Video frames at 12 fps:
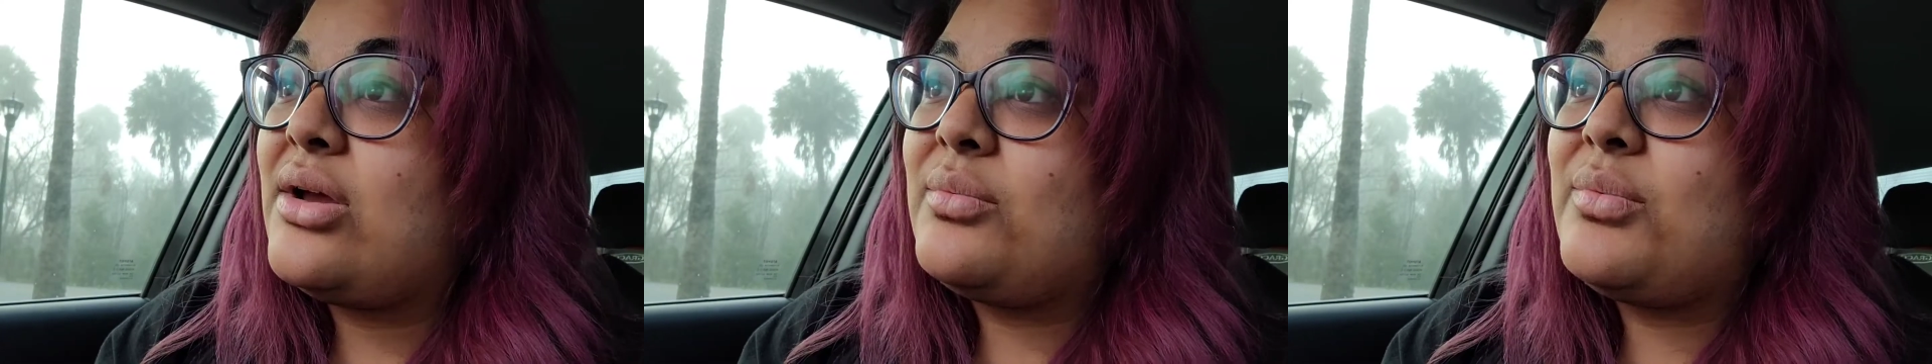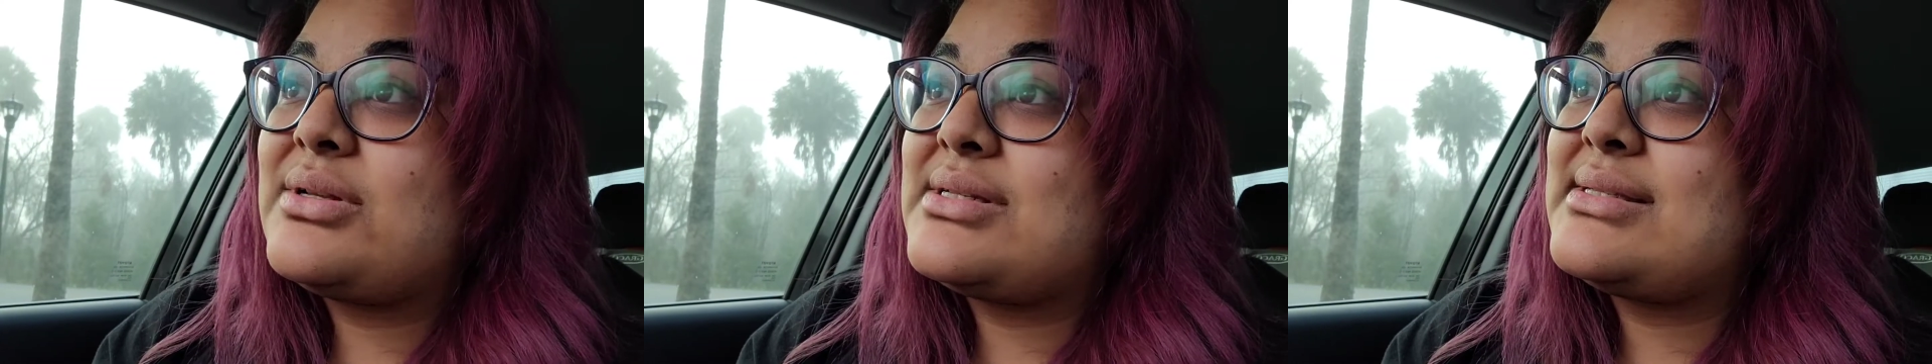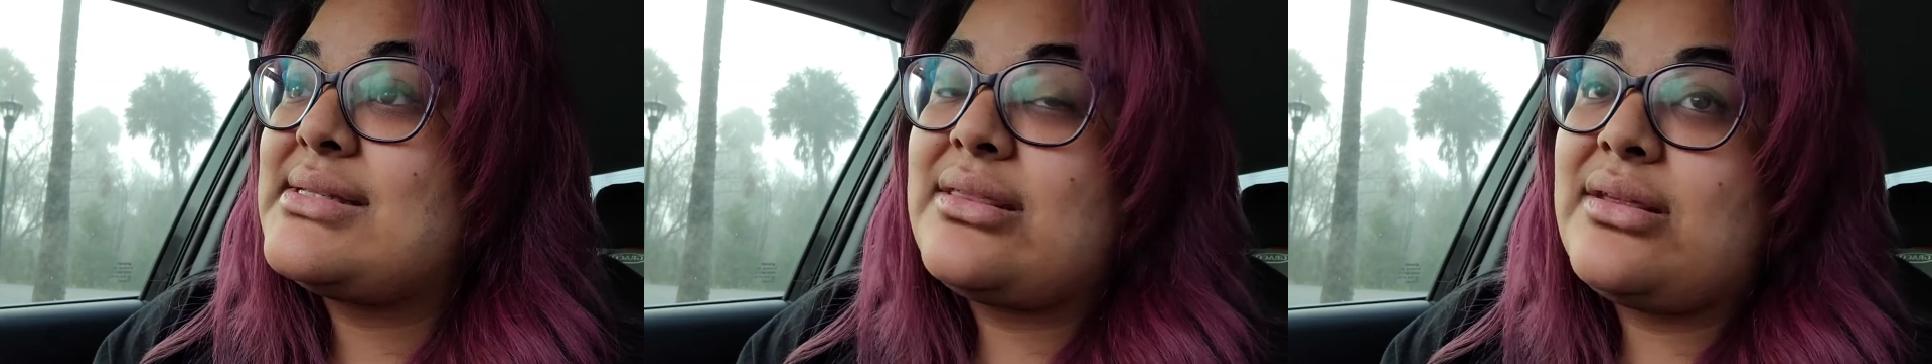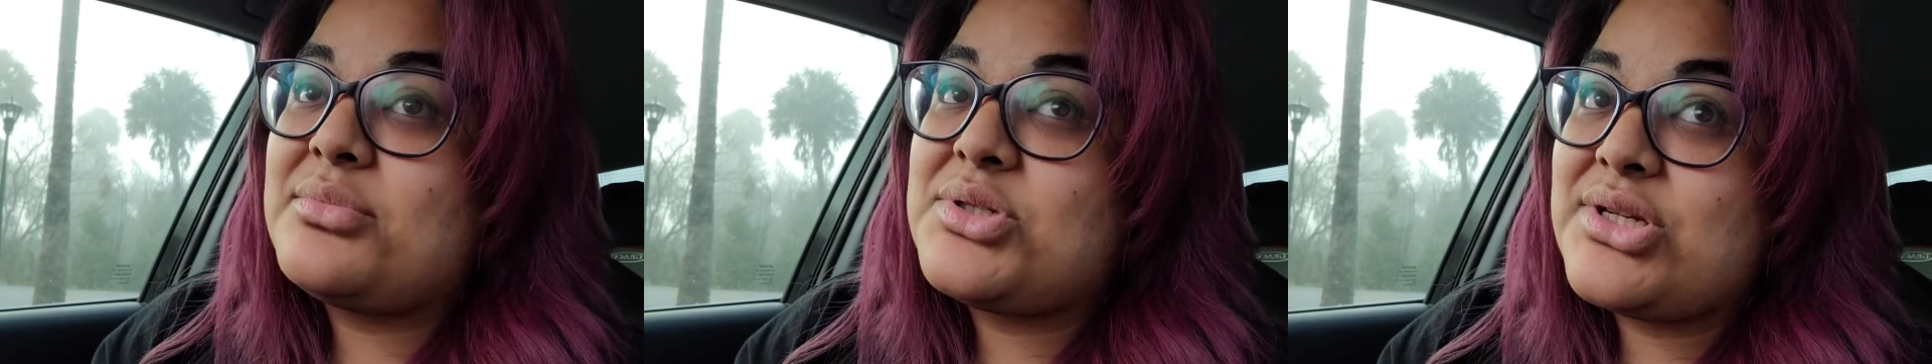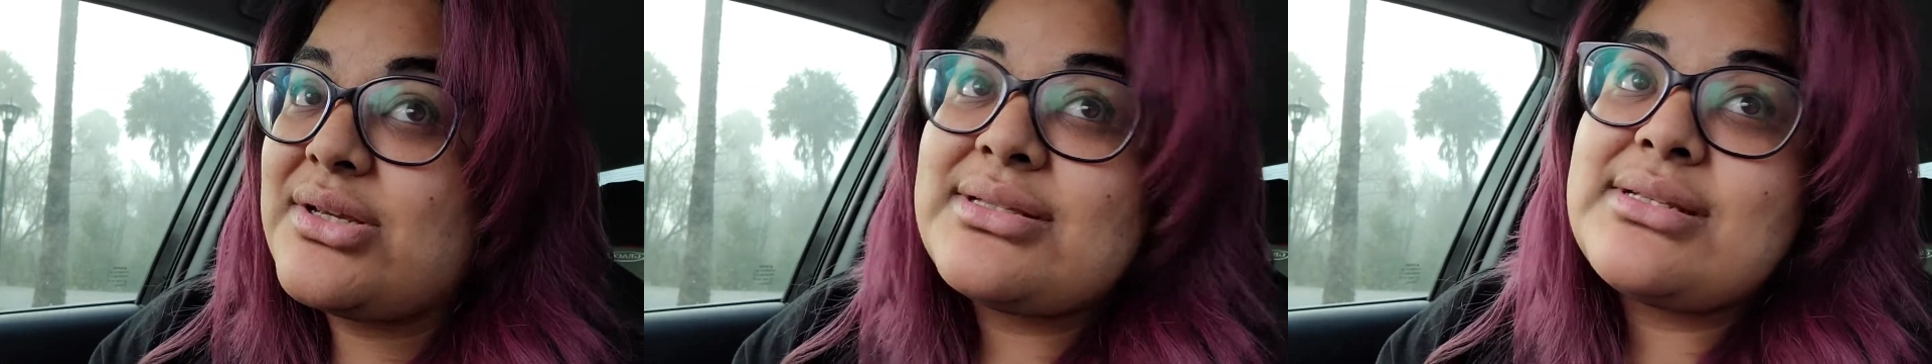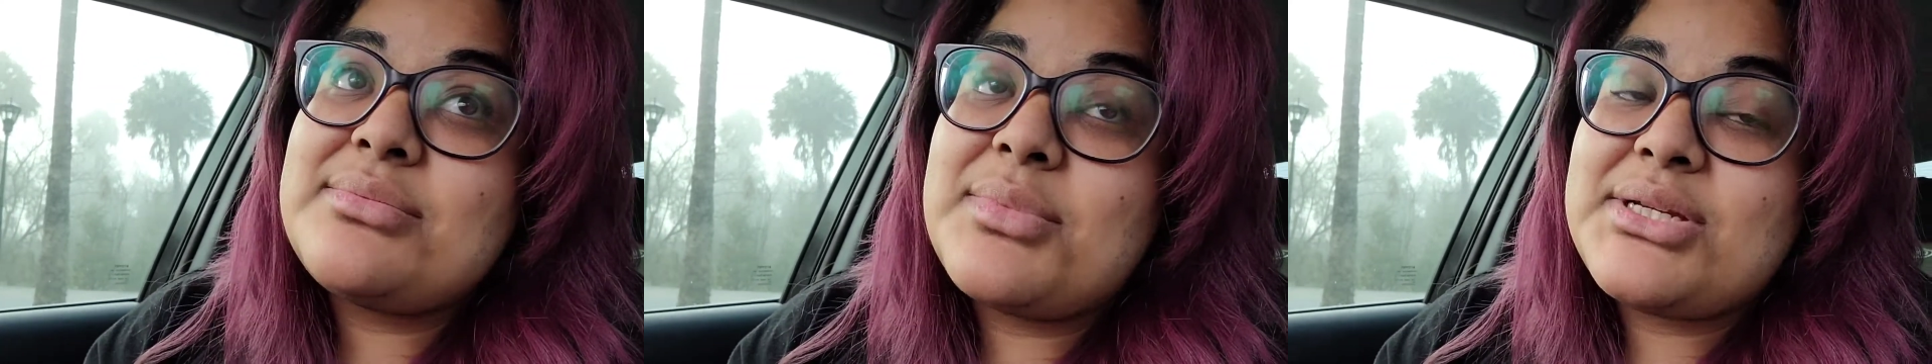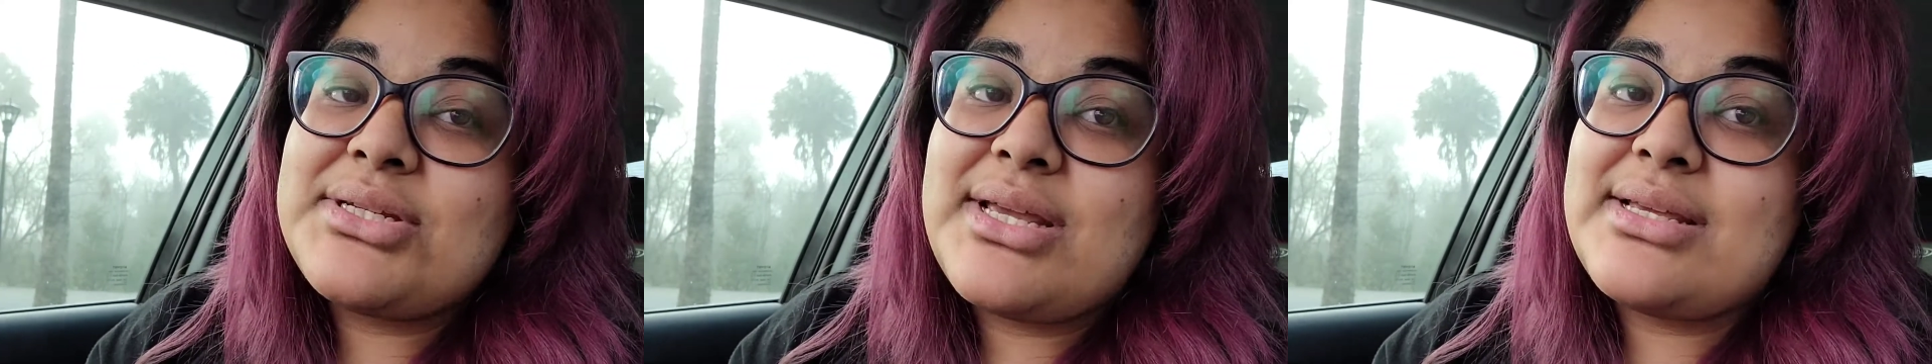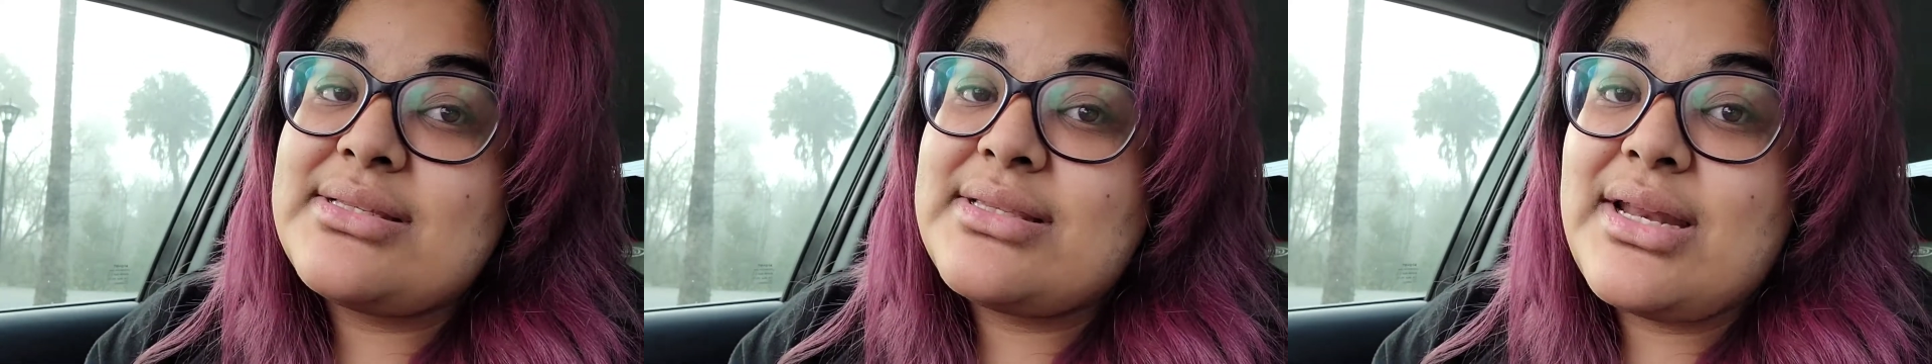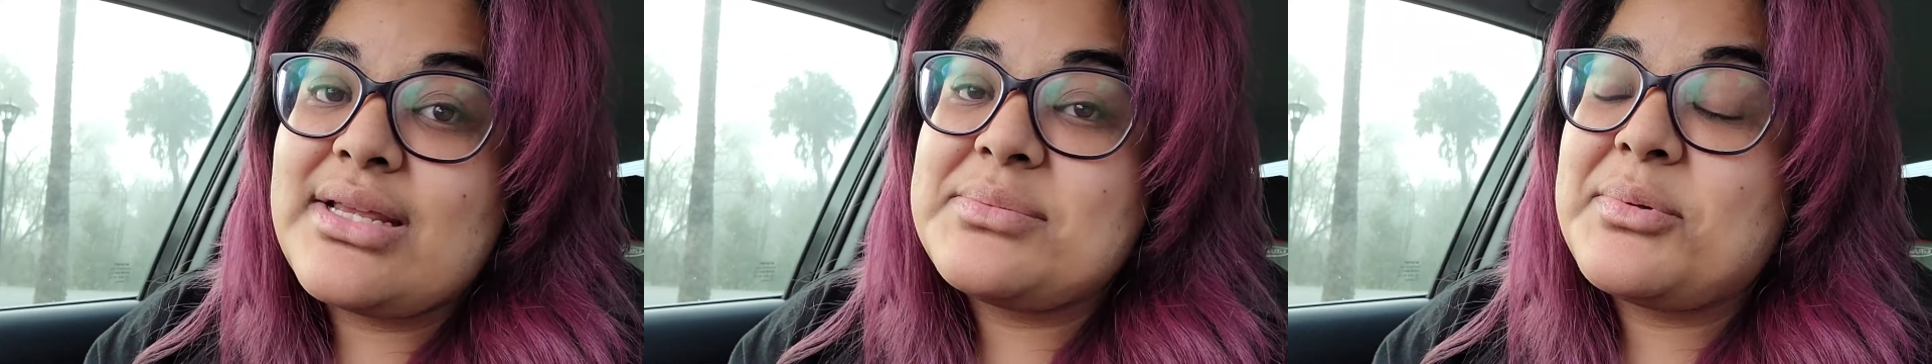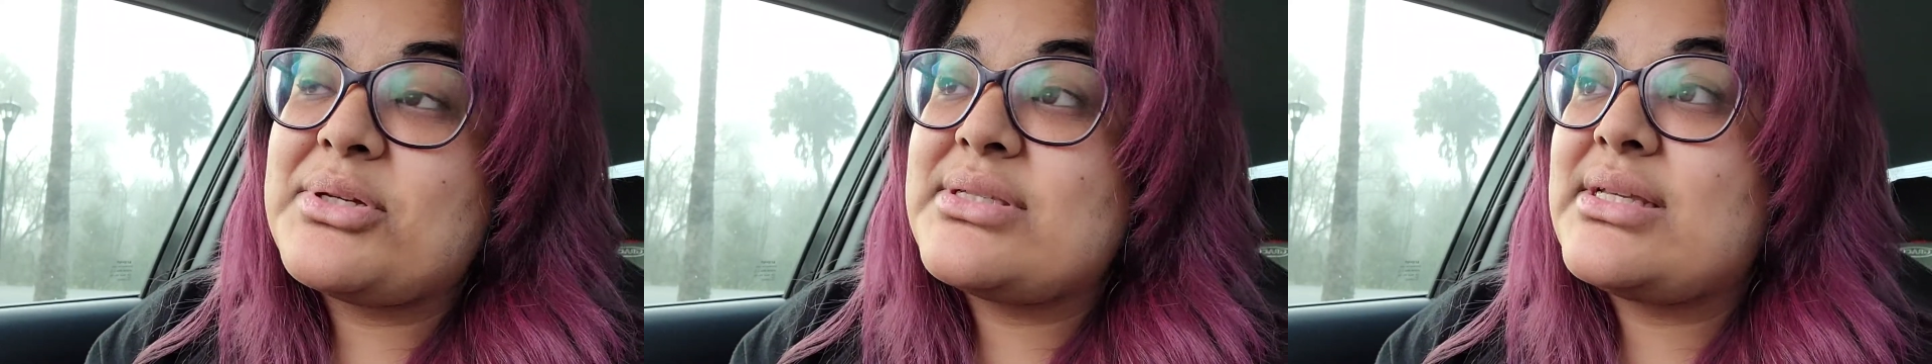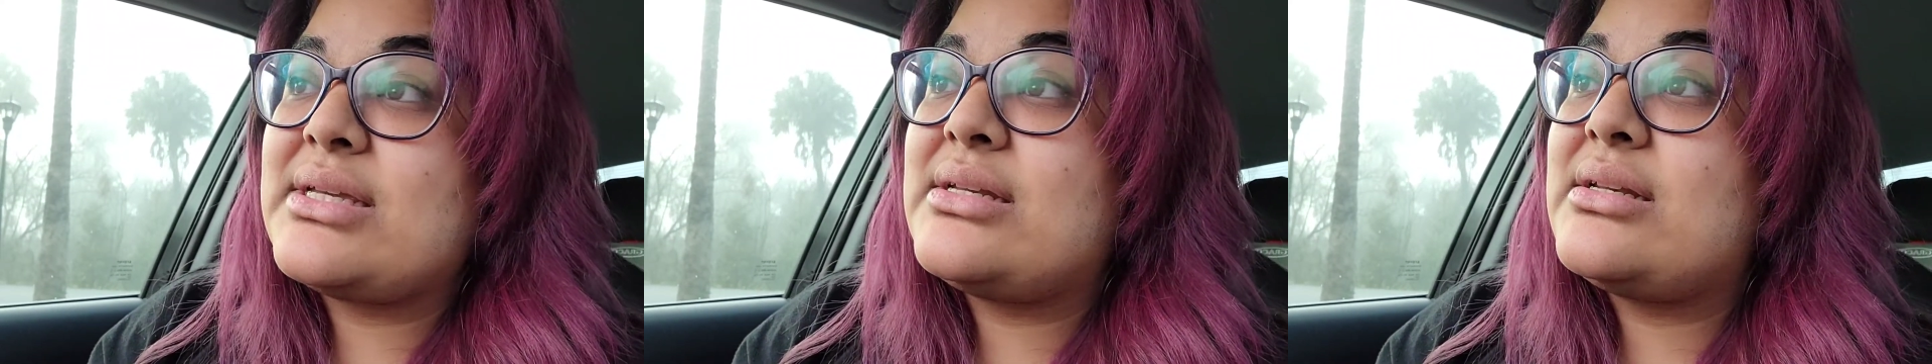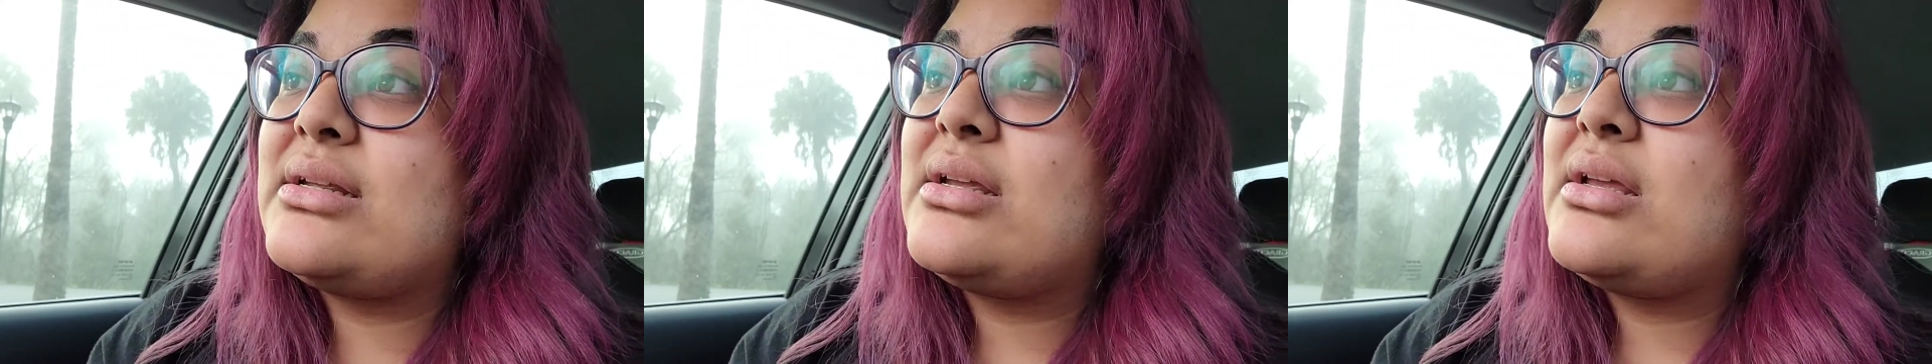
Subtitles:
want to see them just as much as the next person.